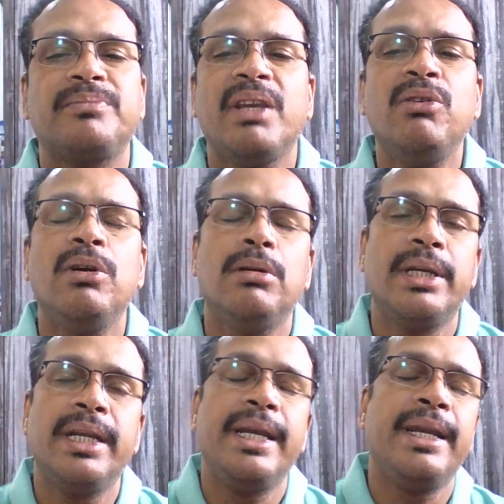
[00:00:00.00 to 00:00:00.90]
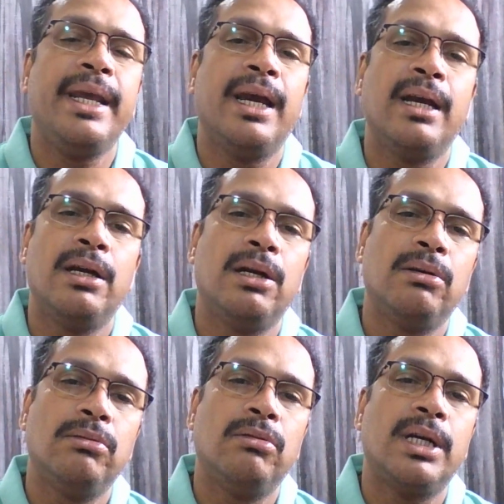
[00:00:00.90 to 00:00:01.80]
in India,
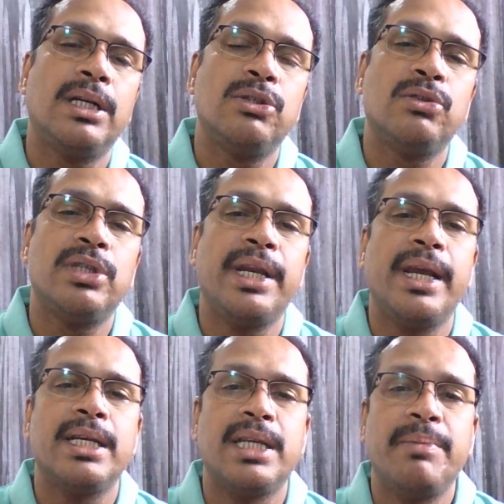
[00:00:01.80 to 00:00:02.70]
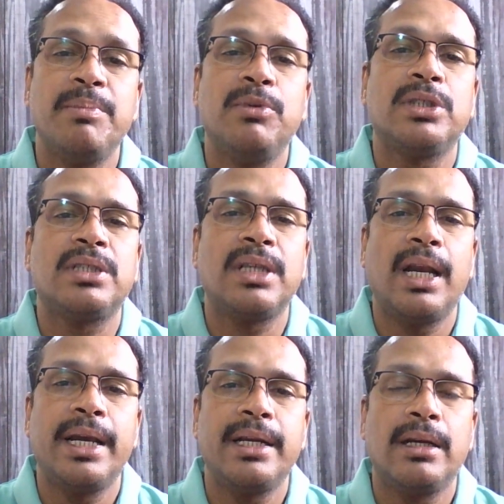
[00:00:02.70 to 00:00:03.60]
what are those areas having most
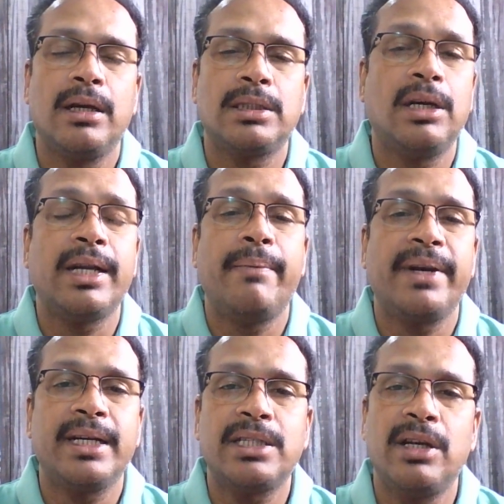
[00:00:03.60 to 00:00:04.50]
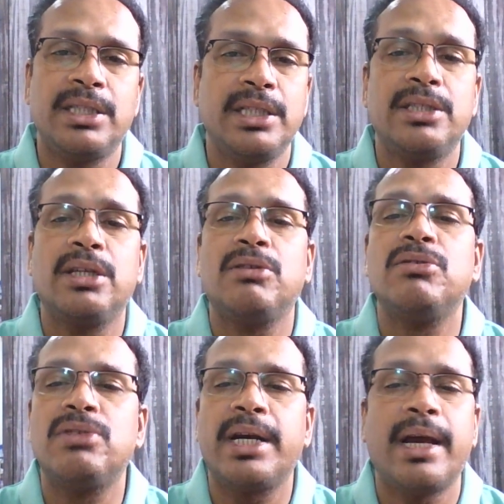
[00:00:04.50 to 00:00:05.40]
saline or salt affected soils? It's the
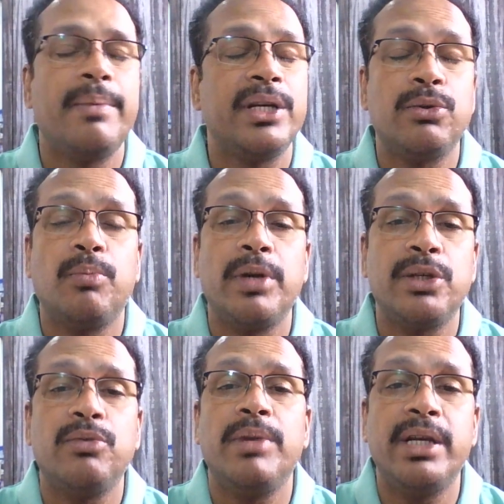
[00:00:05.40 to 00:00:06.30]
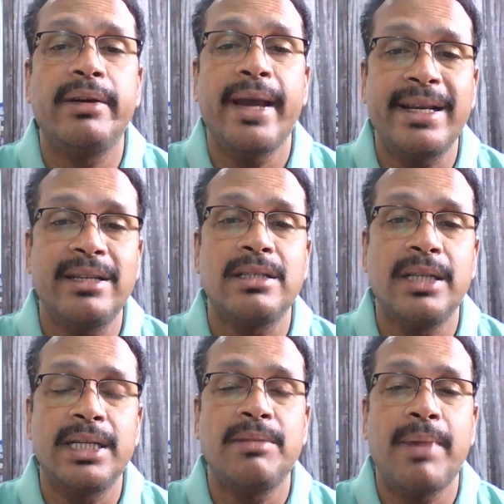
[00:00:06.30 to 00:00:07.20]
Gujarat having 2.2 million hectares.
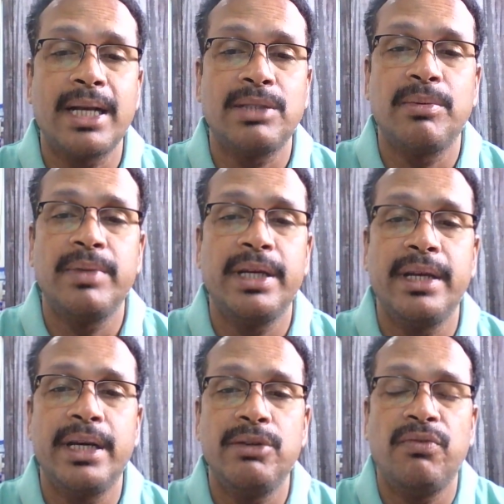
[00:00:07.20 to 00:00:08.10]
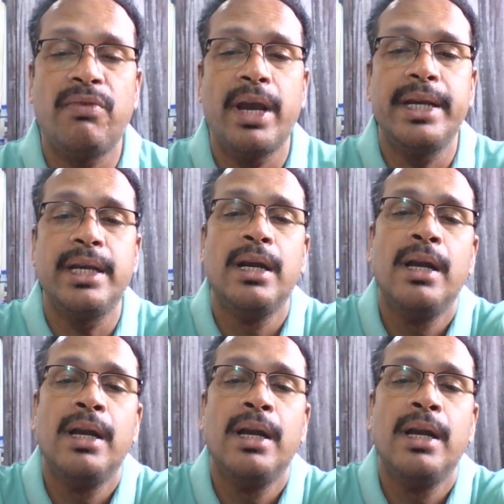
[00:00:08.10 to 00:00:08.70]
That is the maximum area you'll find.